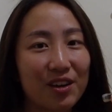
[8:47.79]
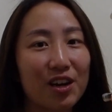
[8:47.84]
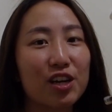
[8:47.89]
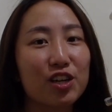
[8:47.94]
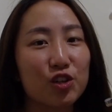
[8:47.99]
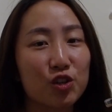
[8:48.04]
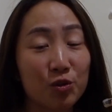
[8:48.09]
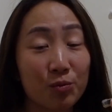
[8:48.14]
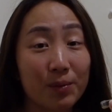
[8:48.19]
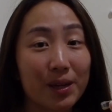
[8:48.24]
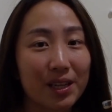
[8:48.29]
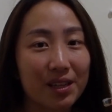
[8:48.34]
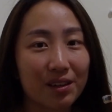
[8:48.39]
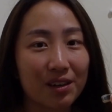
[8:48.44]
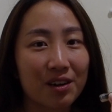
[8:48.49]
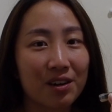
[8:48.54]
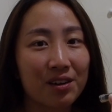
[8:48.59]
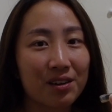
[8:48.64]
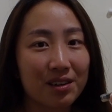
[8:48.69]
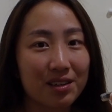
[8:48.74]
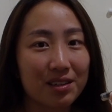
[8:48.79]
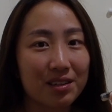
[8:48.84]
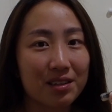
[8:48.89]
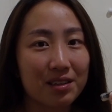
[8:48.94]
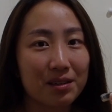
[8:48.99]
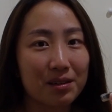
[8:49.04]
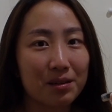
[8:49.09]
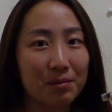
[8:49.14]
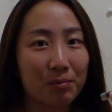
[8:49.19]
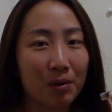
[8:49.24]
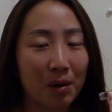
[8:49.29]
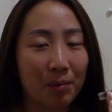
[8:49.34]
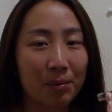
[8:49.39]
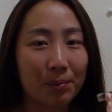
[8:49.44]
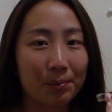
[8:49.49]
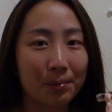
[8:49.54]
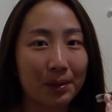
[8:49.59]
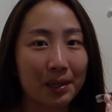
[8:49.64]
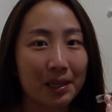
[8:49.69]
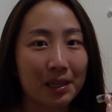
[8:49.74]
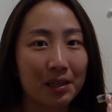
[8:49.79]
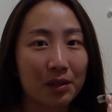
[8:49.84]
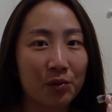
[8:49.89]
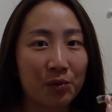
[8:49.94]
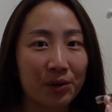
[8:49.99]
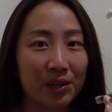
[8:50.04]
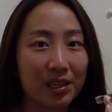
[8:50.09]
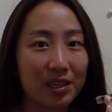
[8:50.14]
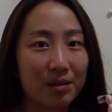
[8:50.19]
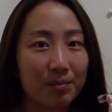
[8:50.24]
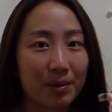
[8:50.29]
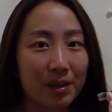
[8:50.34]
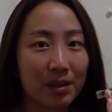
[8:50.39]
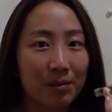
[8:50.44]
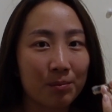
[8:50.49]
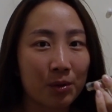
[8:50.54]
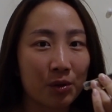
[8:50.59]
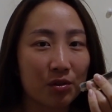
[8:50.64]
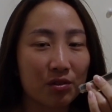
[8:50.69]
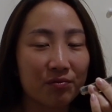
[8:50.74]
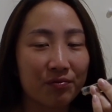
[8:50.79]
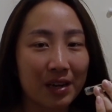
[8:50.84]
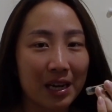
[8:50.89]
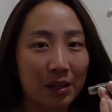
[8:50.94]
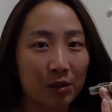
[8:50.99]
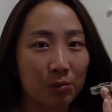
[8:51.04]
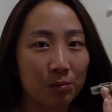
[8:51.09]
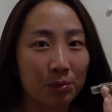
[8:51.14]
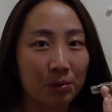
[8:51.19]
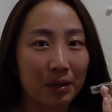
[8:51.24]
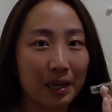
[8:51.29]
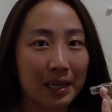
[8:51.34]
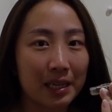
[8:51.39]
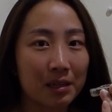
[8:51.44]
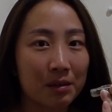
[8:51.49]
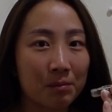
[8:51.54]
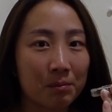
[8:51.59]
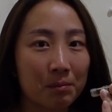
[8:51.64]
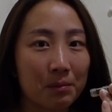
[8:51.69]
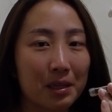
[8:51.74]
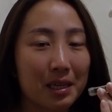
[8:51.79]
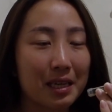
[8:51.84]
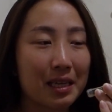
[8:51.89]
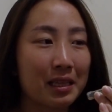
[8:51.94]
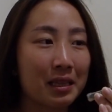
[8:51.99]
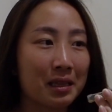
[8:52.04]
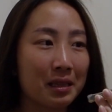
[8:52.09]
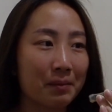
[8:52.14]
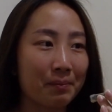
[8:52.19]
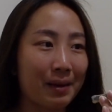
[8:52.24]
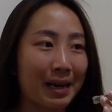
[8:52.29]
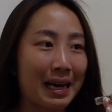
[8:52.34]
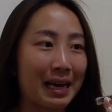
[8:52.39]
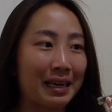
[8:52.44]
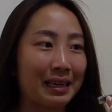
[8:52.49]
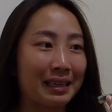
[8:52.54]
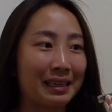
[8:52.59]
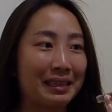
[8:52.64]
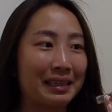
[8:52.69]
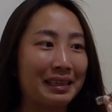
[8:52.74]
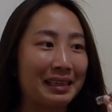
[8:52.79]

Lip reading: To me, the card is probably going to be the most valuable item in the bag.